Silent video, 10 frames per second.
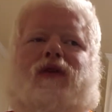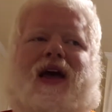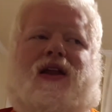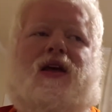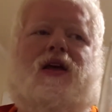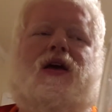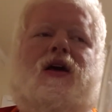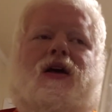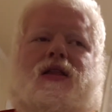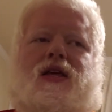Red.
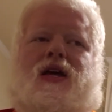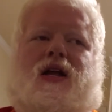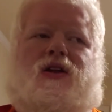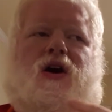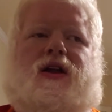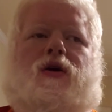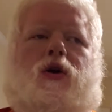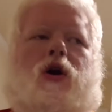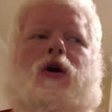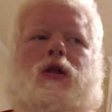The
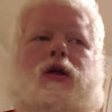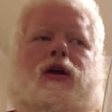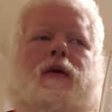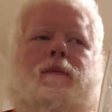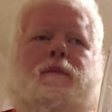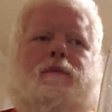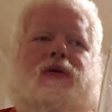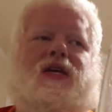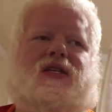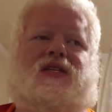non-alcoholic
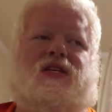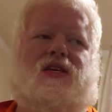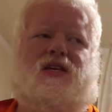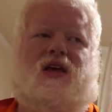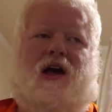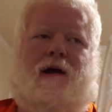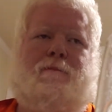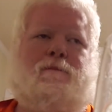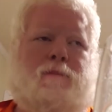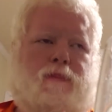PC
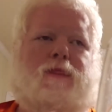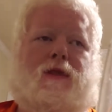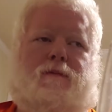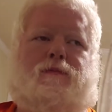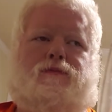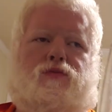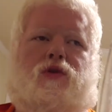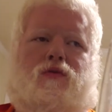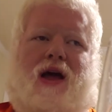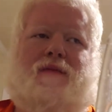
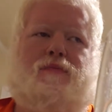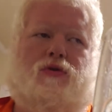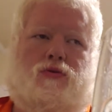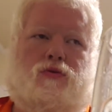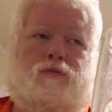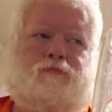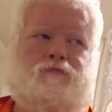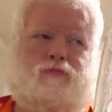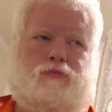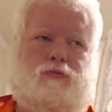red brew.
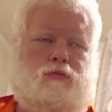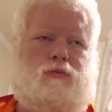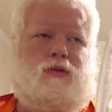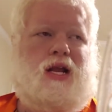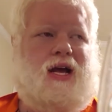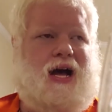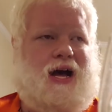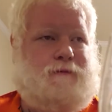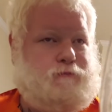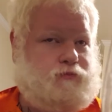
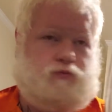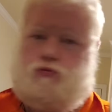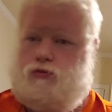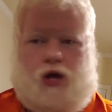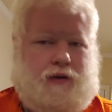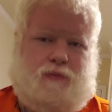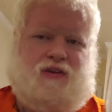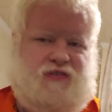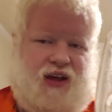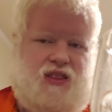Not a big
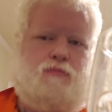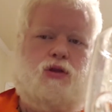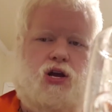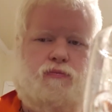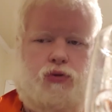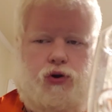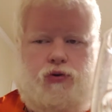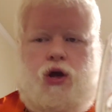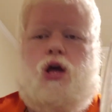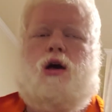fan of the blonde
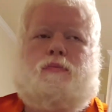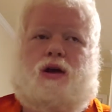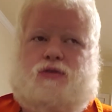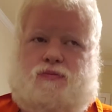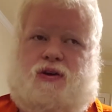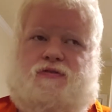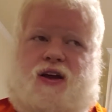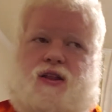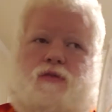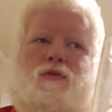brew, but I was a big
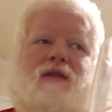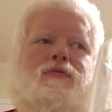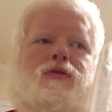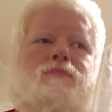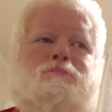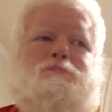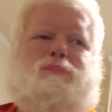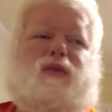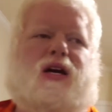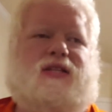fan of the red brew.
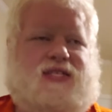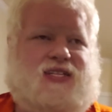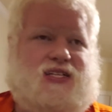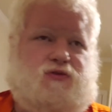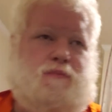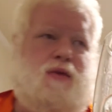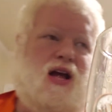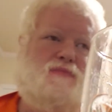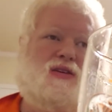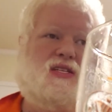This does
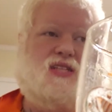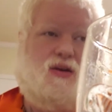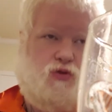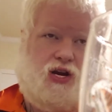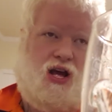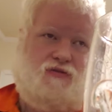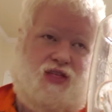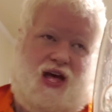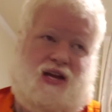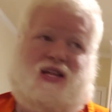remind me somewhat of
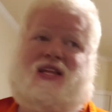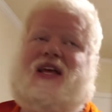that.